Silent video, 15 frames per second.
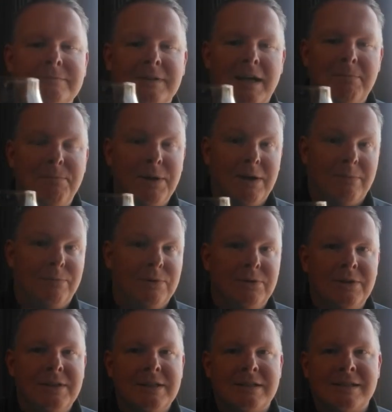a beer
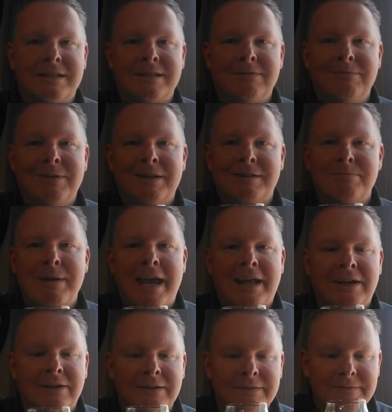brewed in this, in this
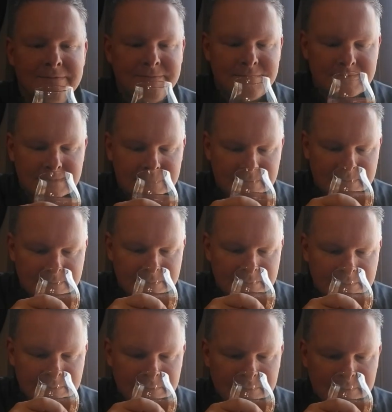manner.
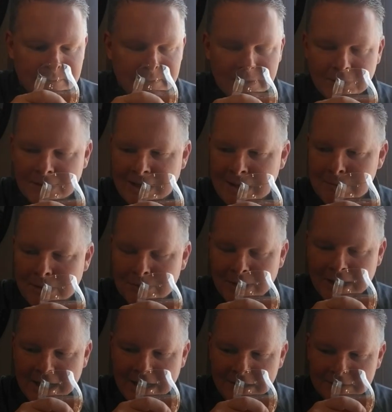Okay, but we
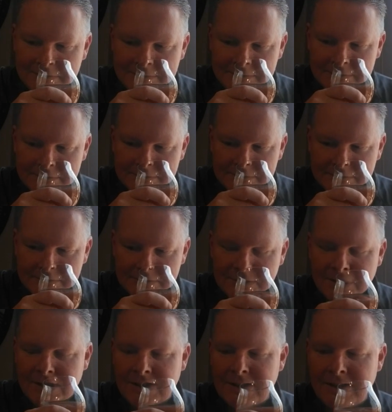get,
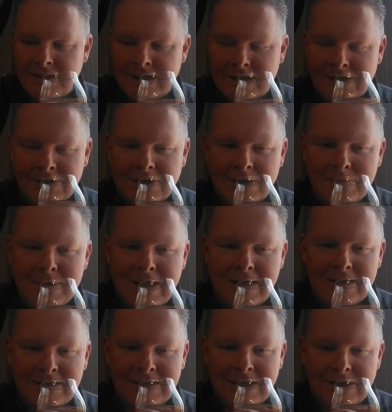again, a little
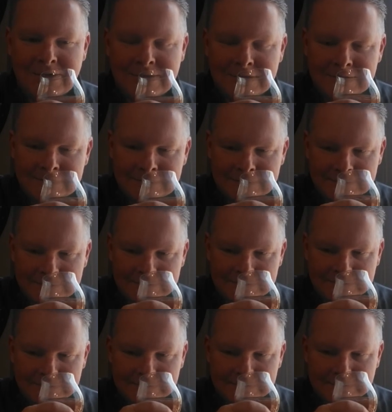bit, you know,
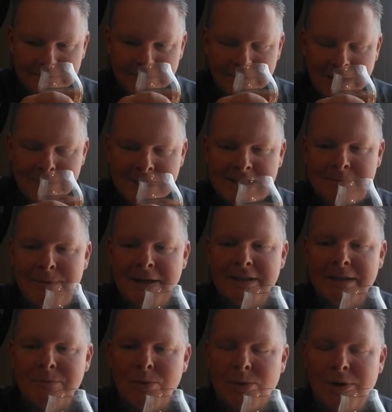I'm
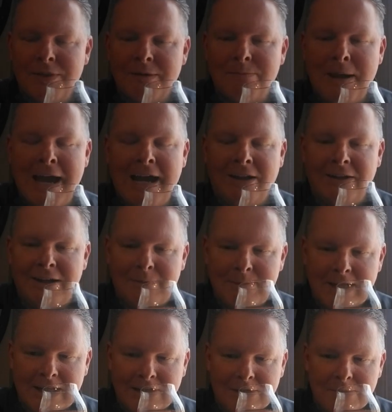expecting more on the palate. I'm going to
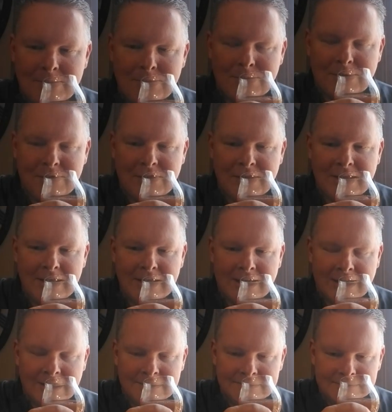get a little bit more of the
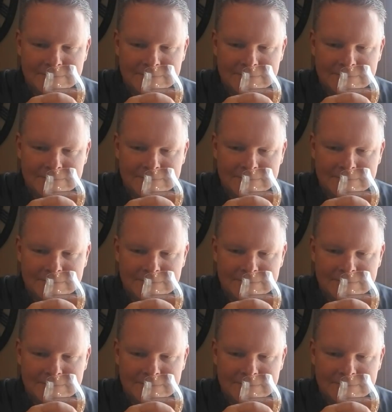uh,